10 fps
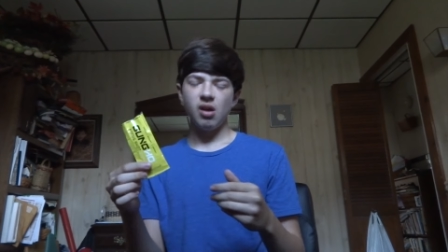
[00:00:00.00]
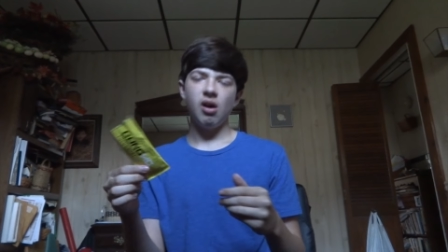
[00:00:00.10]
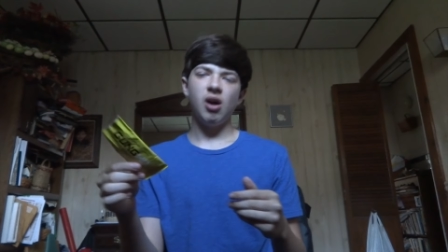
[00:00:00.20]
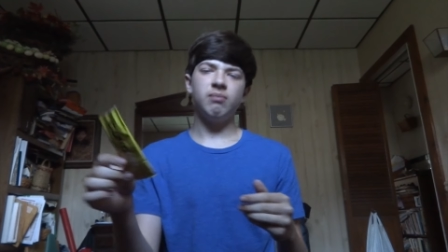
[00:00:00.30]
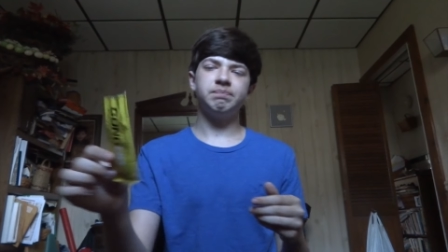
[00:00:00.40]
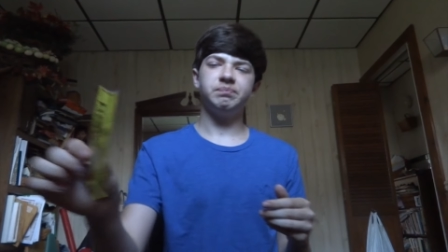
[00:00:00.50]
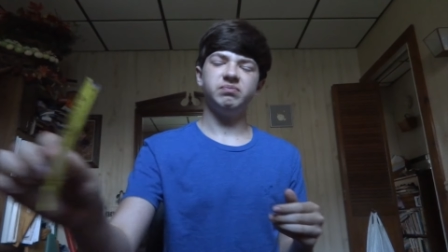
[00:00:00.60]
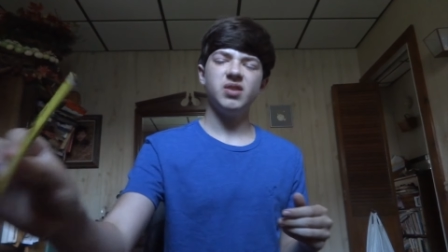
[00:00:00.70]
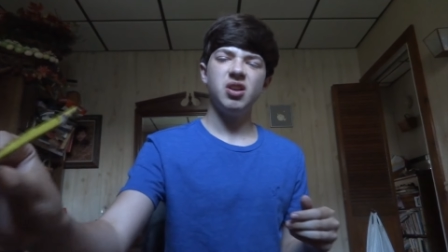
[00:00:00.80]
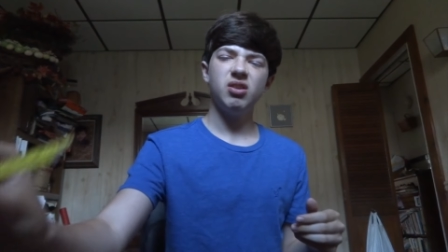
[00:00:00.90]
Um,
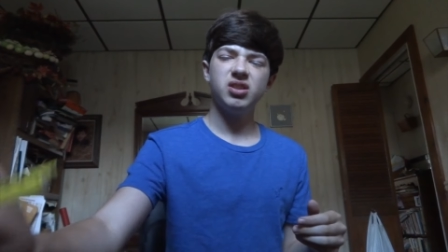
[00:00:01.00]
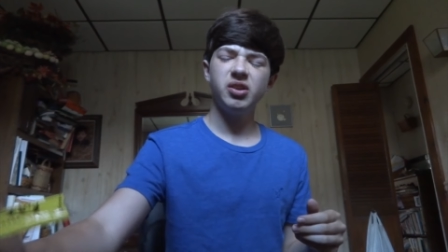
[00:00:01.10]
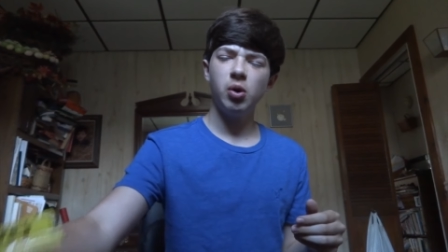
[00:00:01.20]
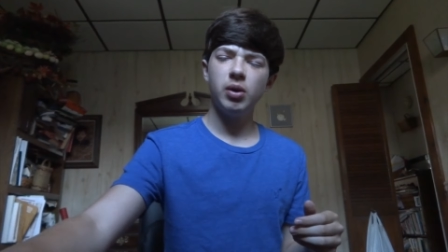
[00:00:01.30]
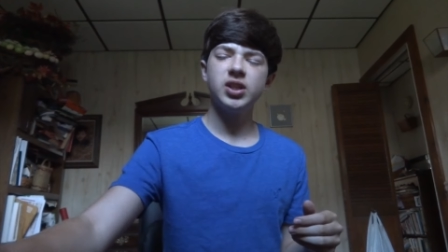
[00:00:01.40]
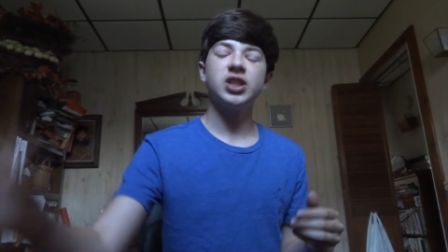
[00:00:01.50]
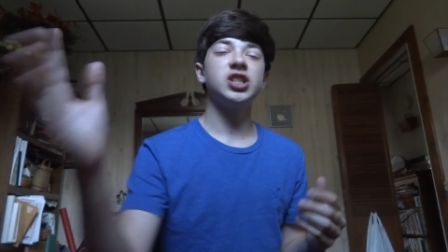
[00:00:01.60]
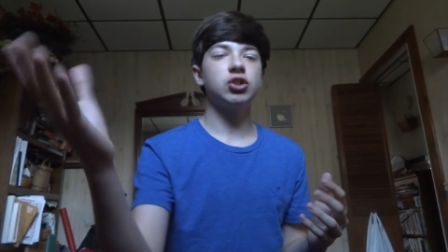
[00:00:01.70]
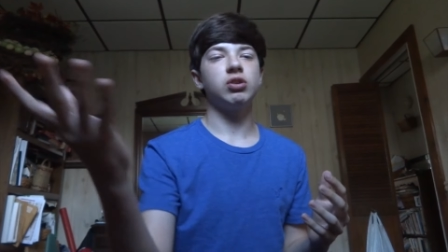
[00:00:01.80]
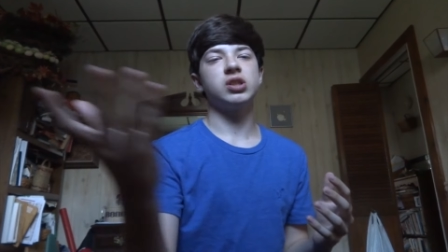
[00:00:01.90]
you know, it's a little, it's like
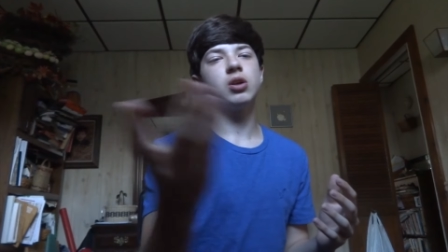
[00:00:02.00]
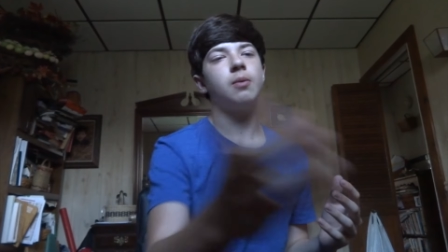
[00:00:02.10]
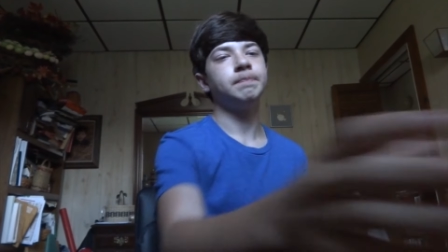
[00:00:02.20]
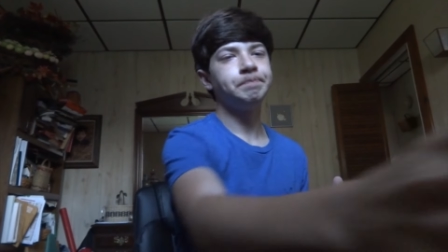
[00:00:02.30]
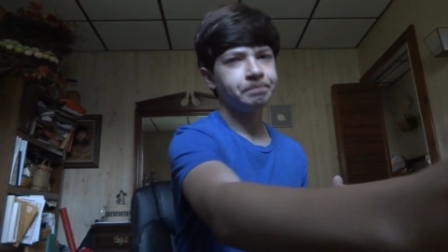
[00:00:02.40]
citrus, so